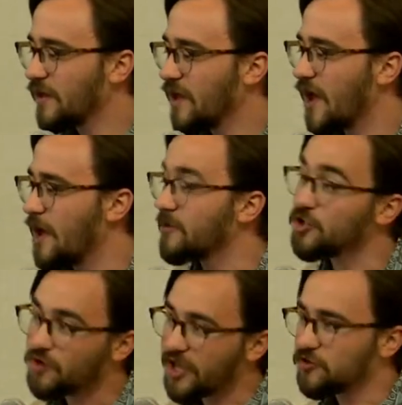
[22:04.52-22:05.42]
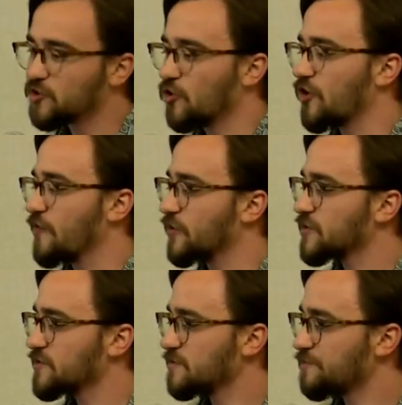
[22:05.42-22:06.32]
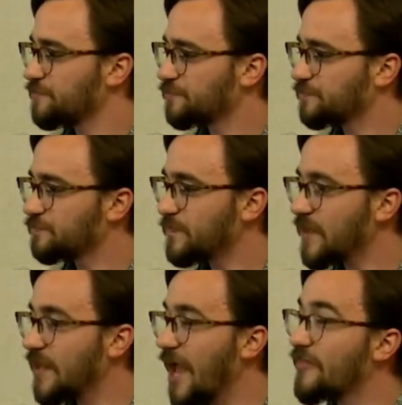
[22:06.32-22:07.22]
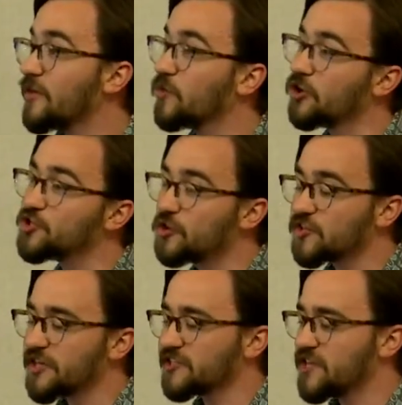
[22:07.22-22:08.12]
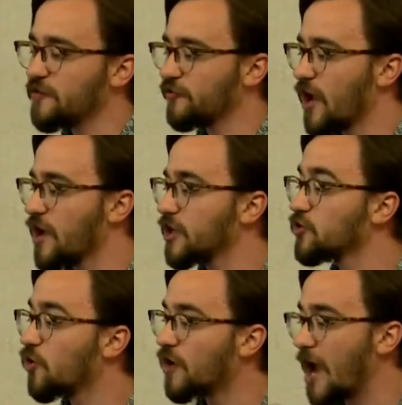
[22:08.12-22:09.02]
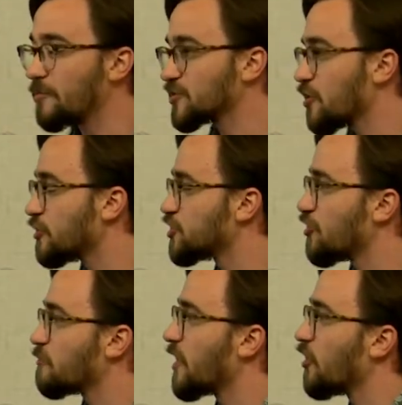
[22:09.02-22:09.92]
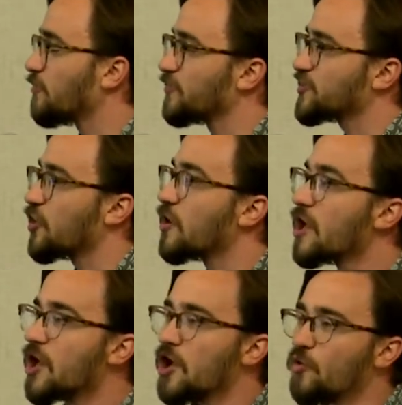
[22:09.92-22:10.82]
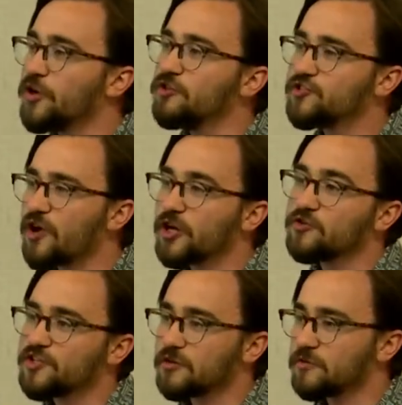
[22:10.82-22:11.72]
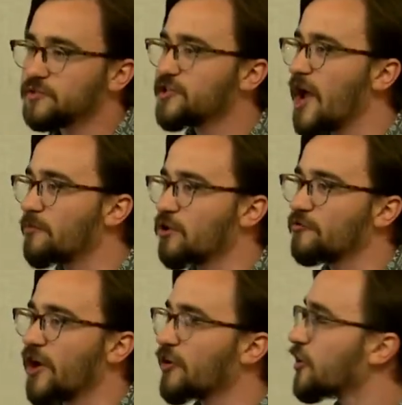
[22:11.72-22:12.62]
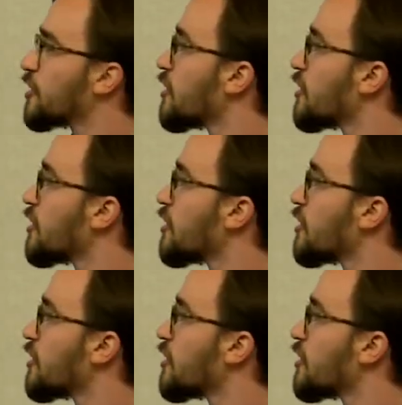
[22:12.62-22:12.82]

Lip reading: that. But you can use core graphics. And then when you're doing this kind of stuff, ignore Apple's code at your own peril. So when you start using Time Profiler,